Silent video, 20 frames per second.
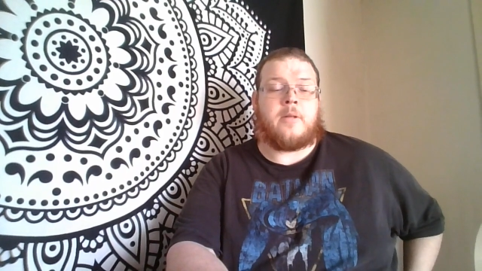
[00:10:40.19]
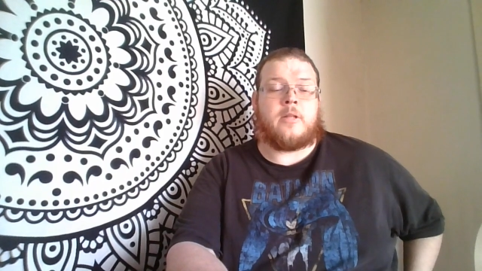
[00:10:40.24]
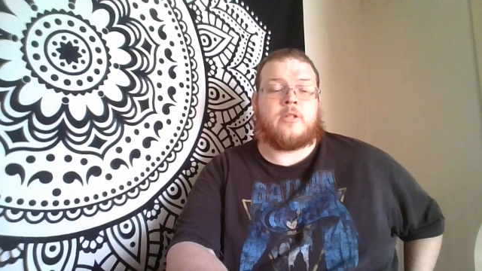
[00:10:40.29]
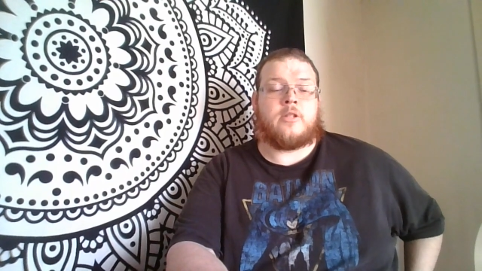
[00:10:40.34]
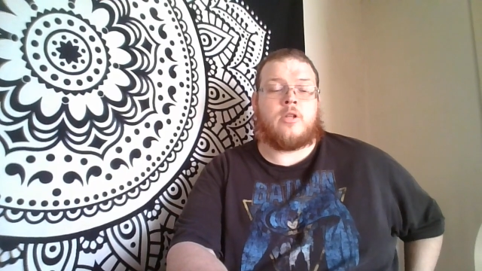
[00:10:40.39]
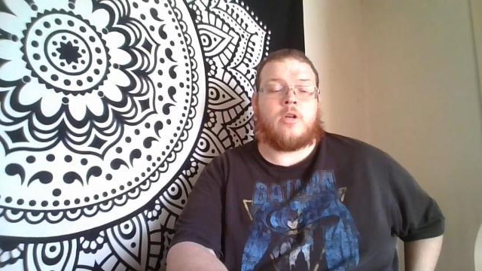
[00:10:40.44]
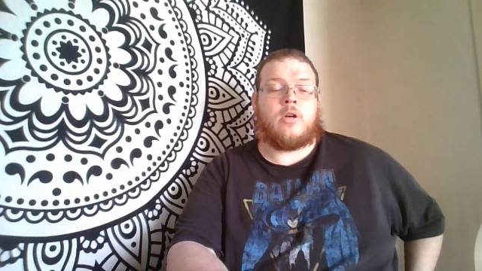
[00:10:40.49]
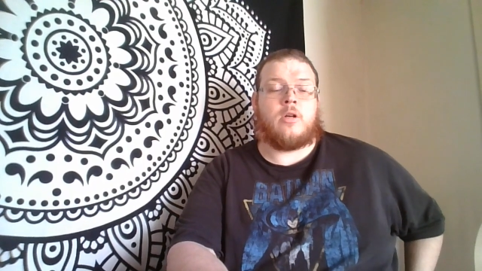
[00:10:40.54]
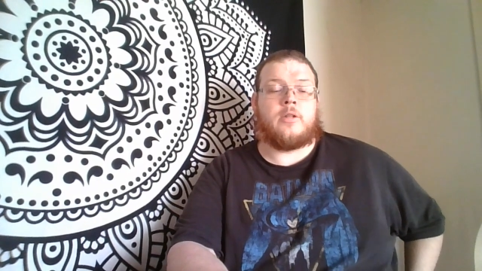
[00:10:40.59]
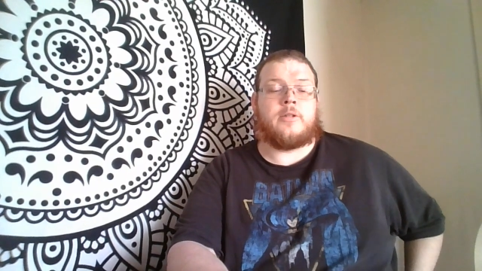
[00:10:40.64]

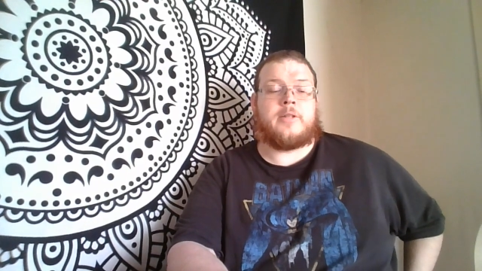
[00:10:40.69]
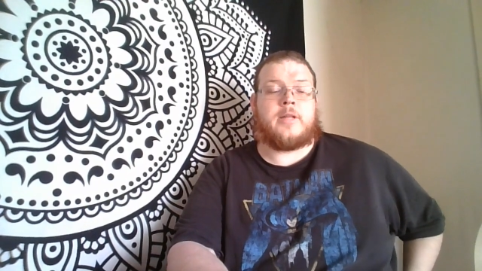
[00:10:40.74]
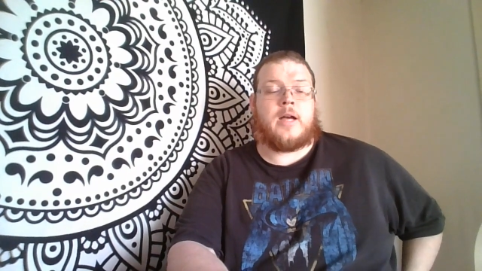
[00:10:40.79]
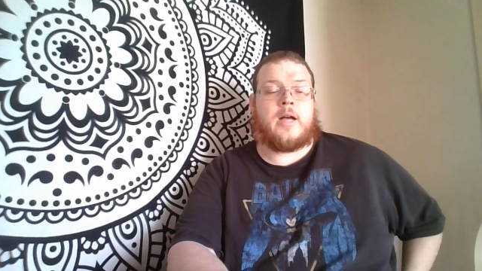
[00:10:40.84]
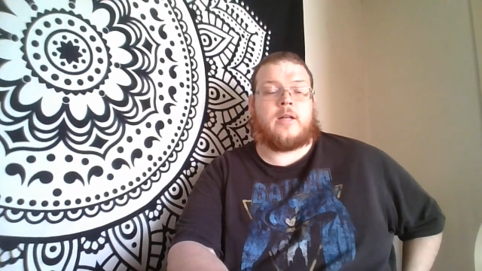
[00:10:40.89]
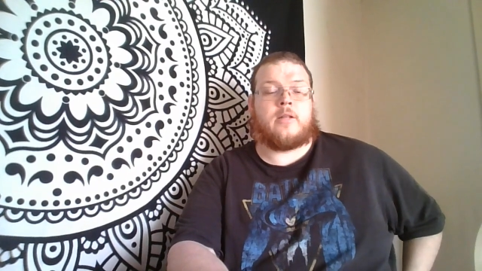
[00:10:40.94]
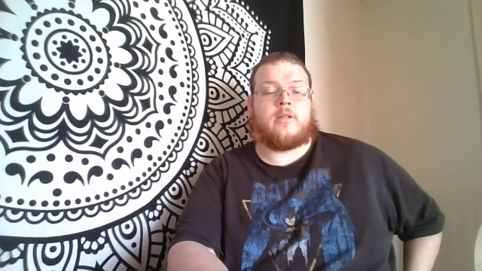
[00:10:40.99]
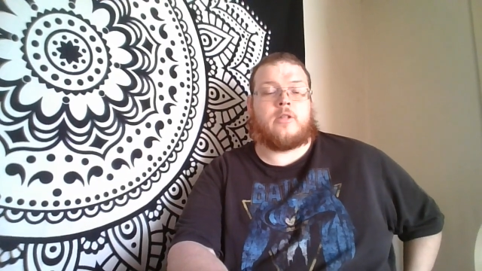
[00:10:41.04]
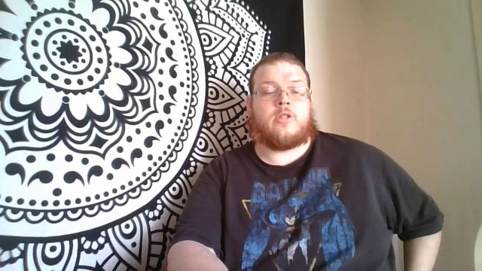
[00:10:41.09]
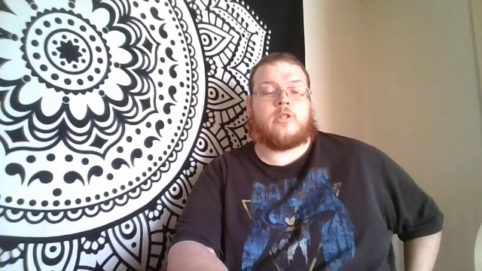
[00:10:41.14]
It's called
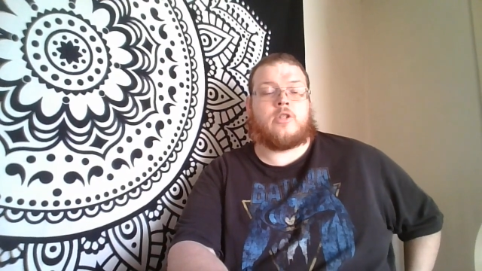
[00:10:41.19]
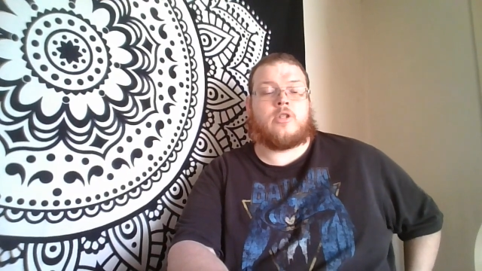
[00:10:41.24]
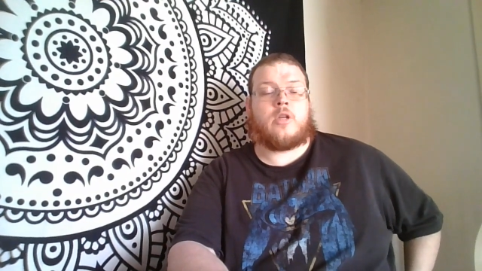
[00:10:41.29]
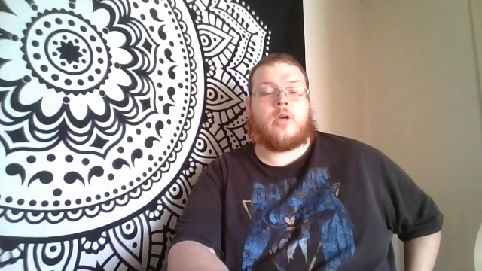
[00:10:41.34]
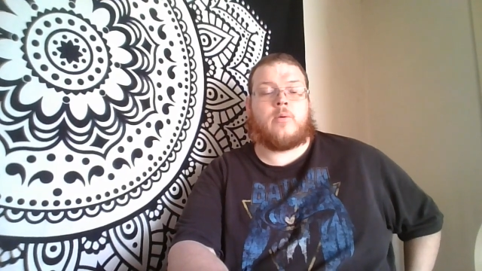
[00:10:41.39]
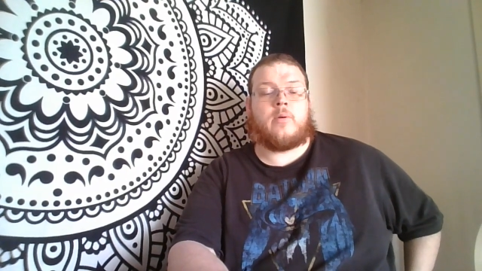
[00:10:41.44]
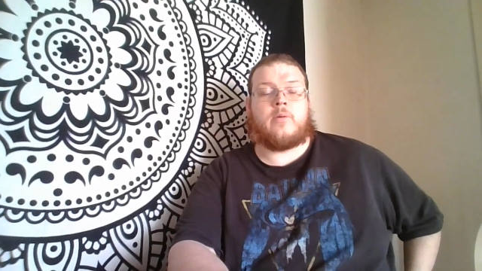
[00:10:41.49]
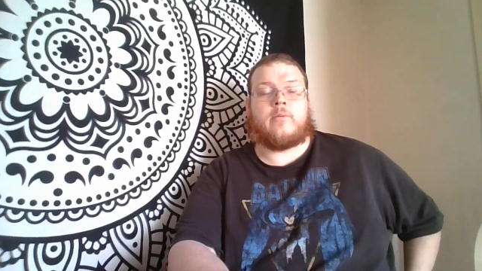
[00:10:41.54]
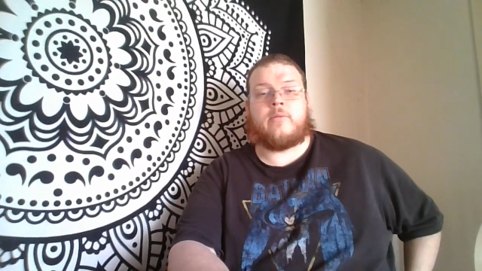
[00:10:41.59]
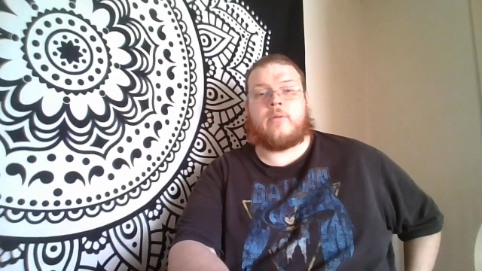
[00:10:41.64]
Tonya's
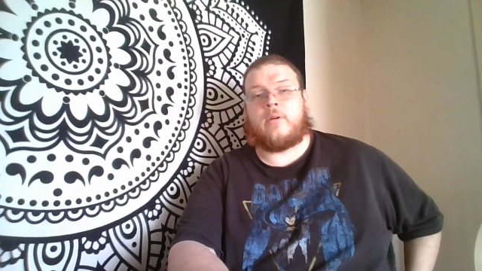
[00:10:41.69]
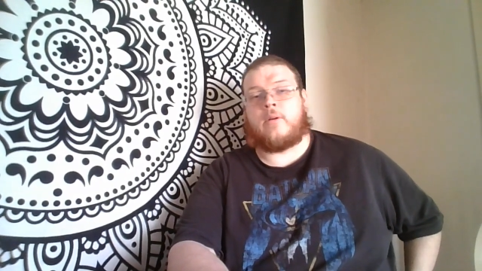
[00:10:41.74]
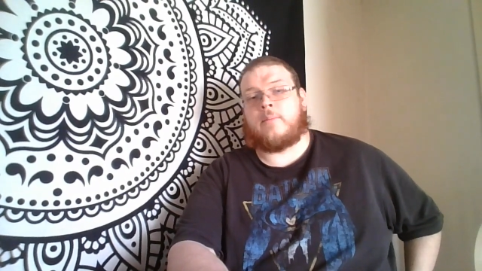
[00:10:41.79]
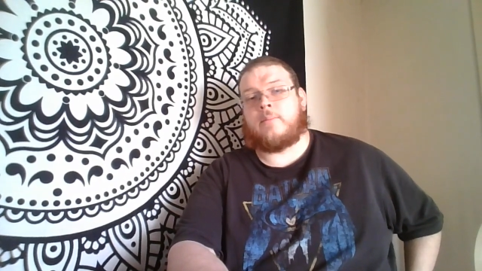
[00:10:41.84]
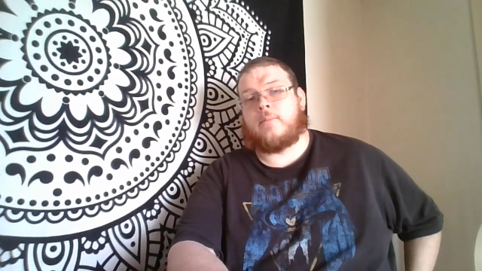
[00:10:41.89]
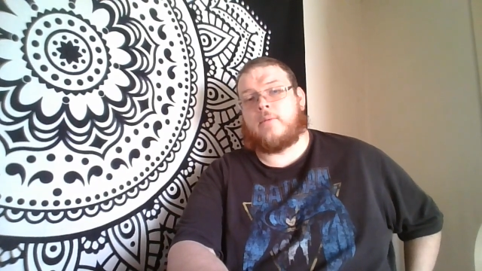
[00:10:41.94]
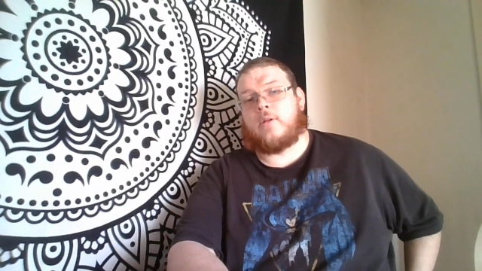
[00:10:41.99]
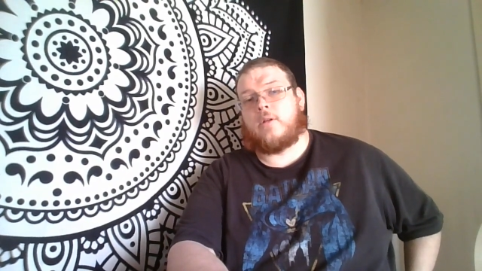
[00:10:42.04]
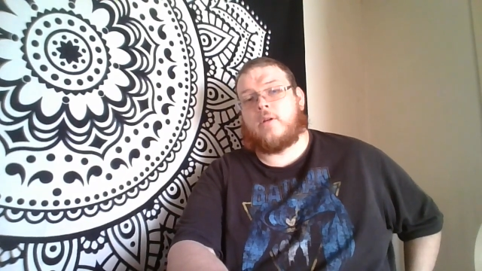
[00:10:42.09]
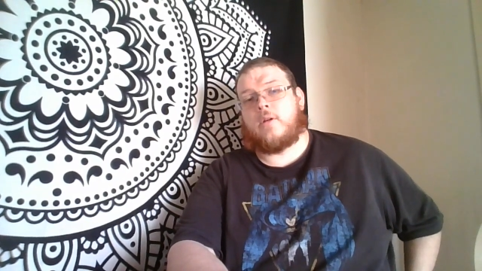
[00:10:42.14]
Sewing Room.